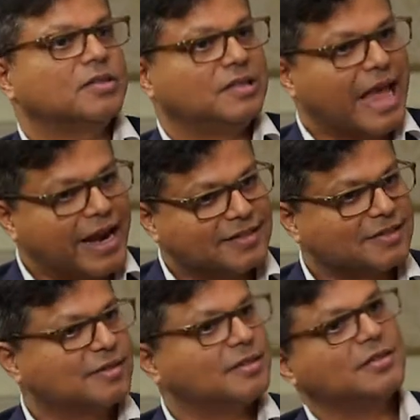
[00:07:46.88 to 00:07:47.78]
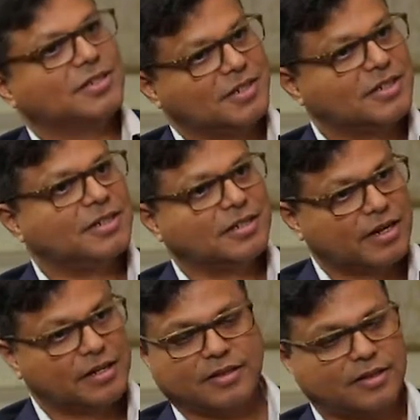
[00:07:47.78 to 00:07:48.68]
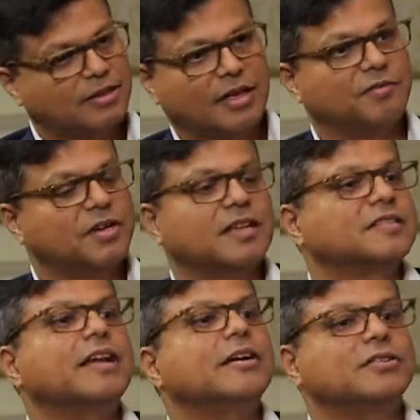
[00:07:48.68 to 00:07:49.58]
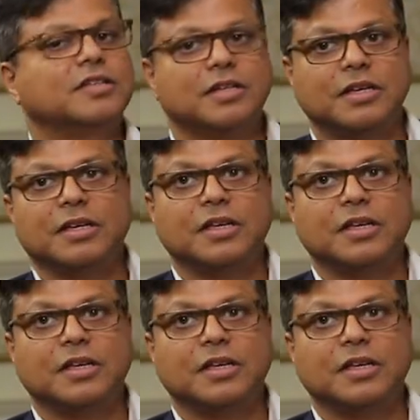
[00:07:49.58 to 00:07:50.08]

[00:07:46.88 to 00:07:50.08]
That's the journey, and I think I'm very excited to say